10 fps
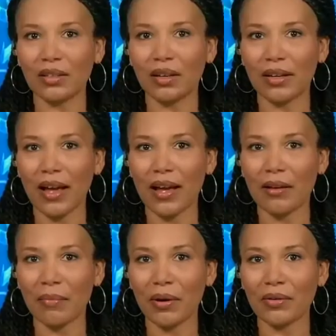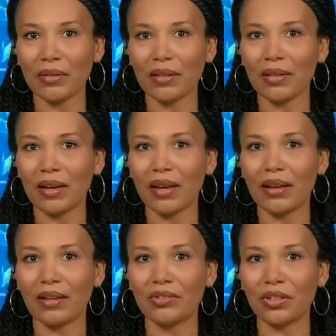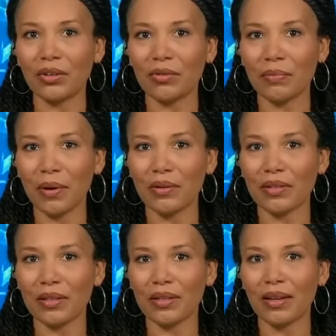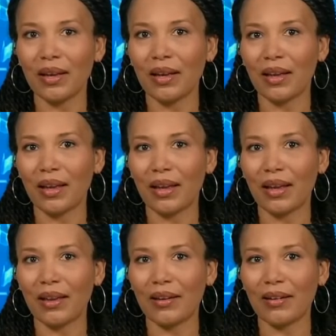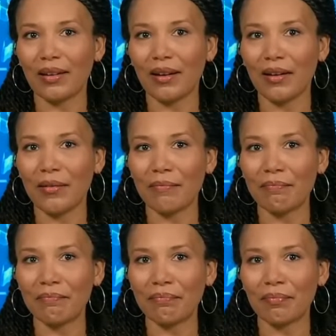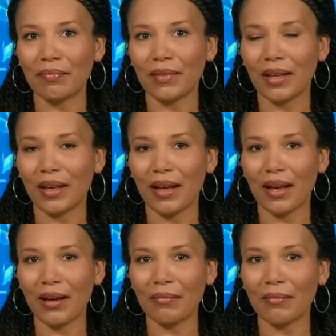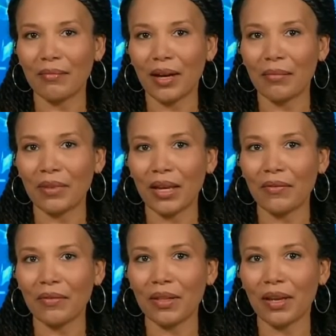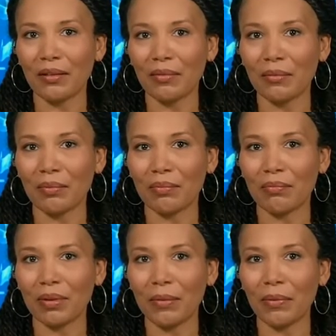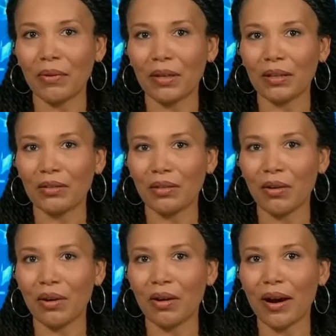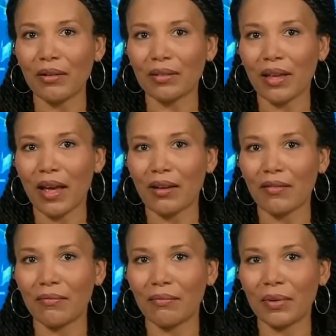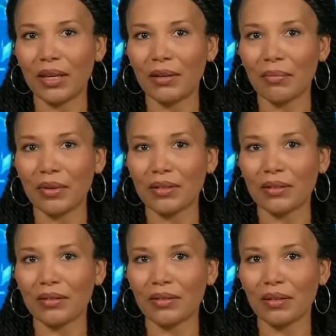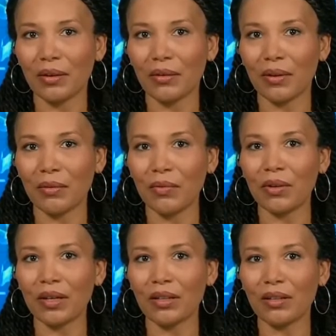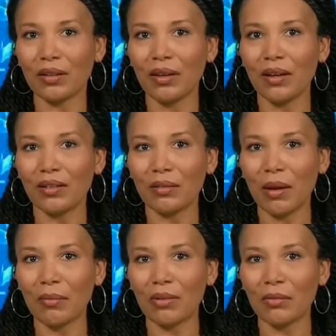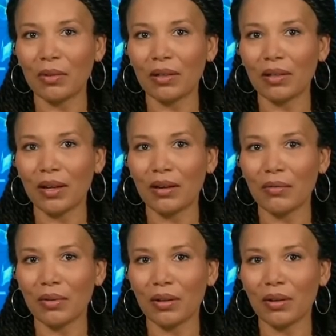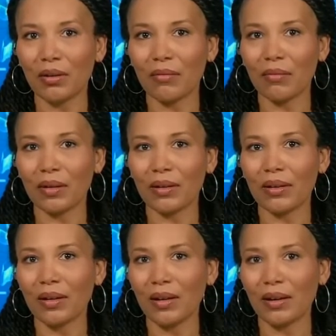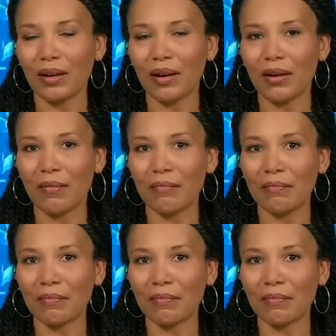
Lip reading: a kind person and a generous person, and I'm thankful that people will get to know her outside of being in prison. So, and we'll get to be able to reconnect with her. But I